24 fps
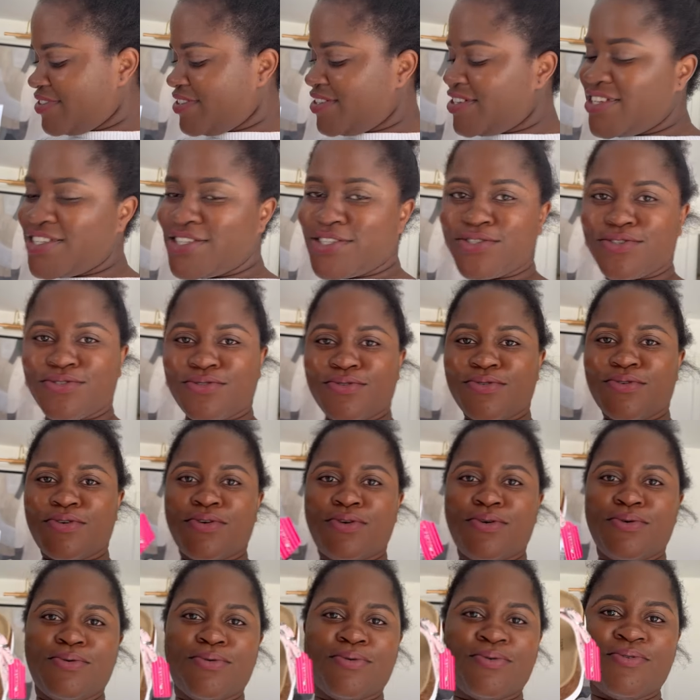It's so
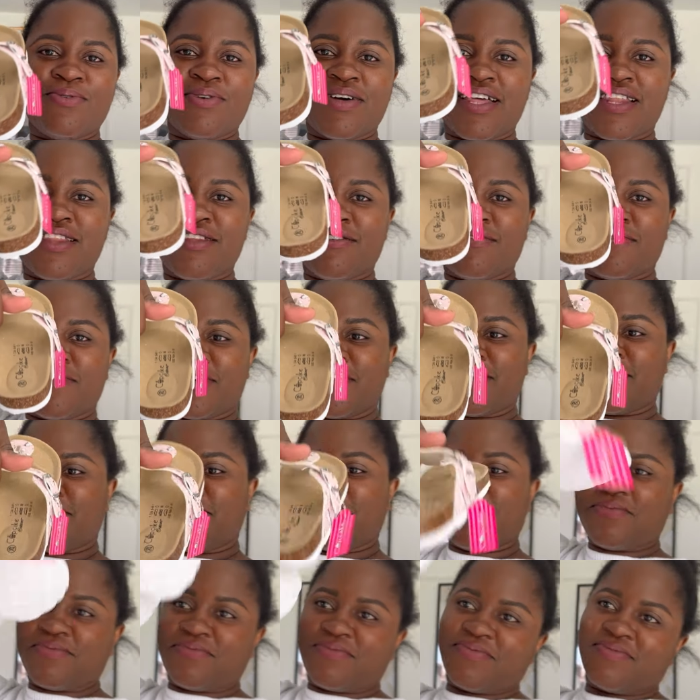cool. I love it.
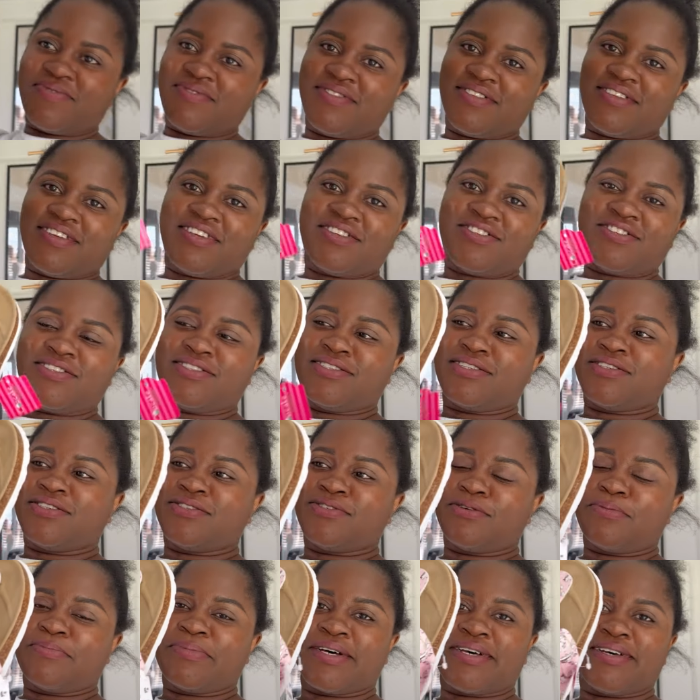Just the
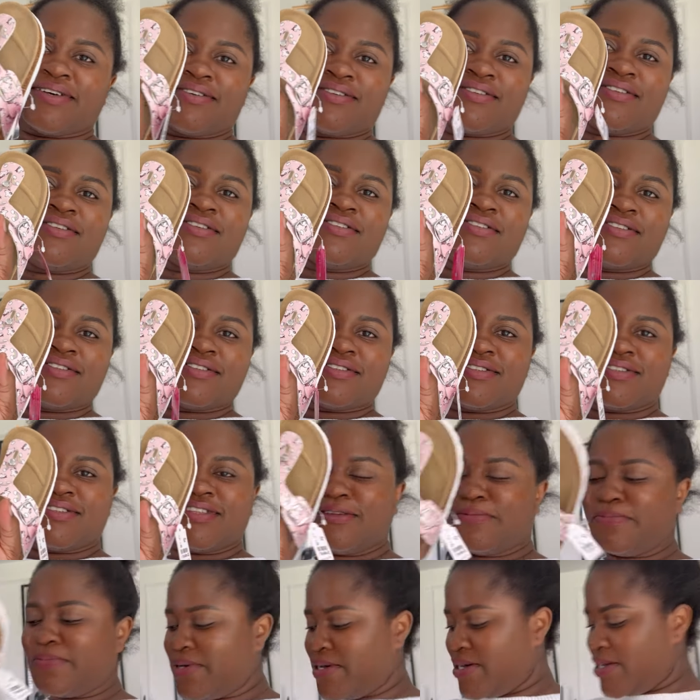summer
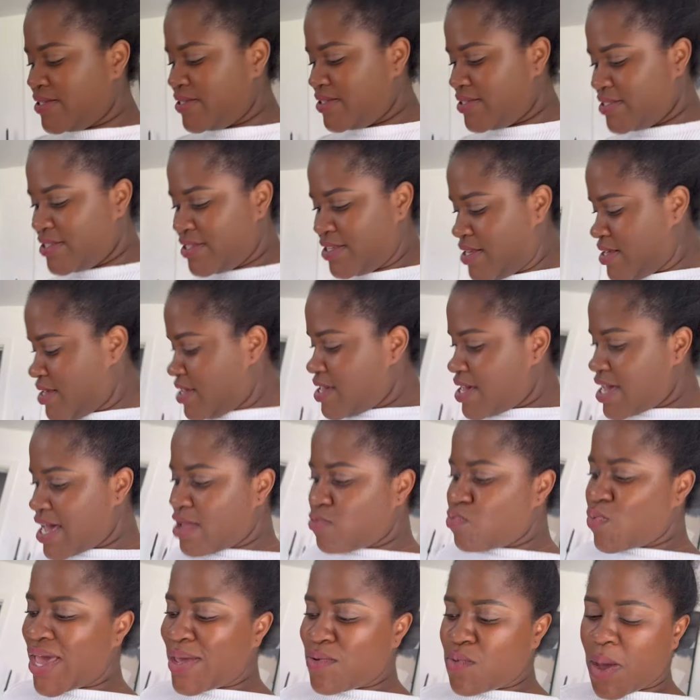slippers.
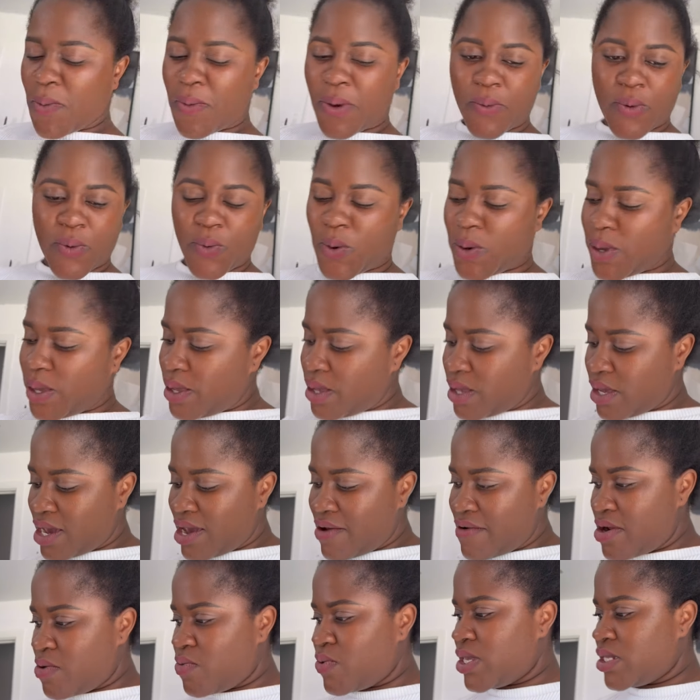And wait.
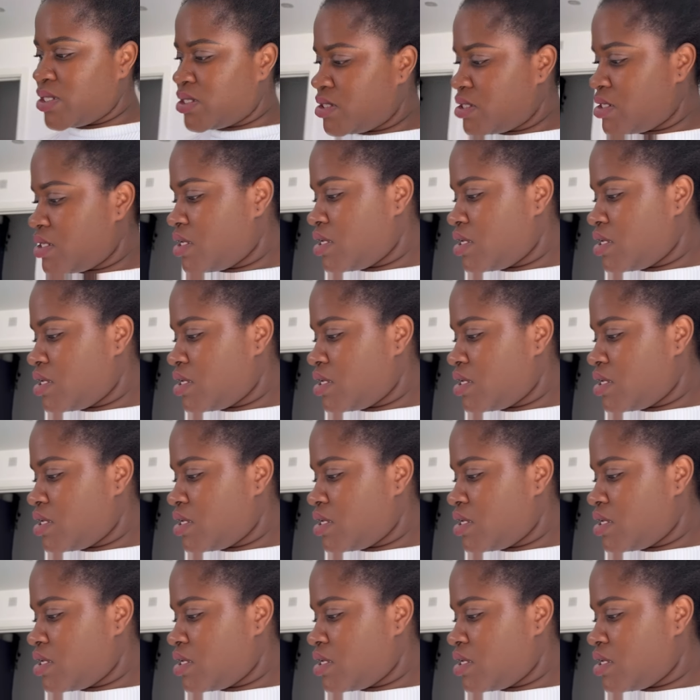Kaira, wait.